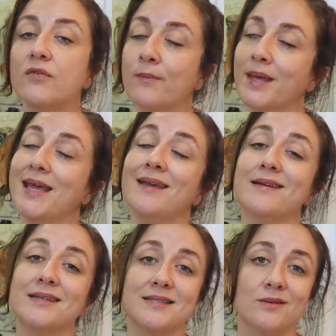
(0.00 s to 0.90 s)
For me,
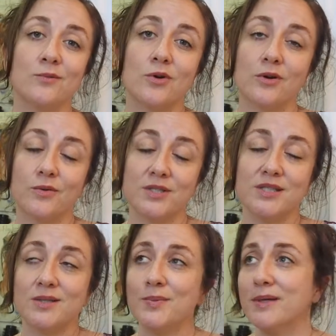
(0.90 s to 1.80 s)
it didn't work, which
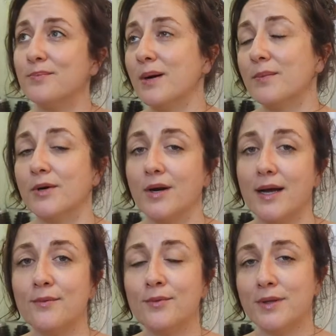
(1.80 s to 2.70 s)
is a big bummer.
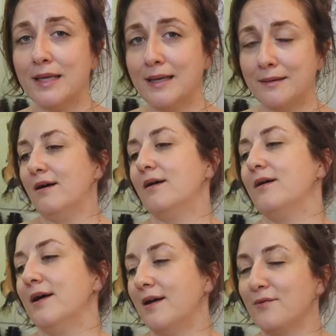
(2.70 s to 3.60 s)
I really,
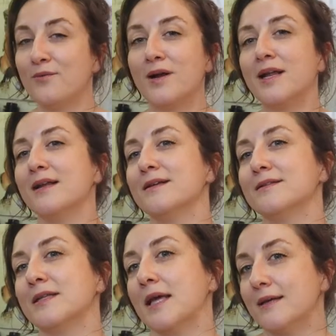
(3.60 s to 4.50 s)
oh, I wanted
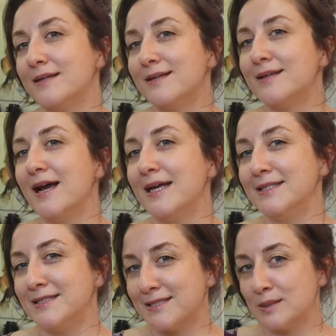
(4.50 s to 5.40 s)
a like
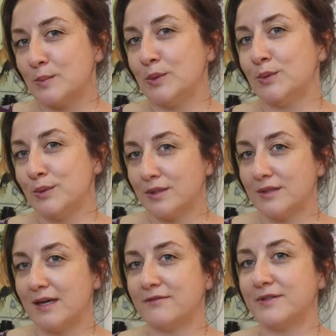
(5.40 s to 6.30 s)
nice, smooth,
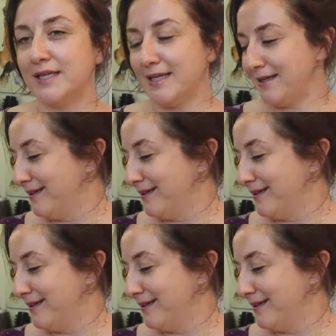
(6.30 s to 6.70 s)
lovely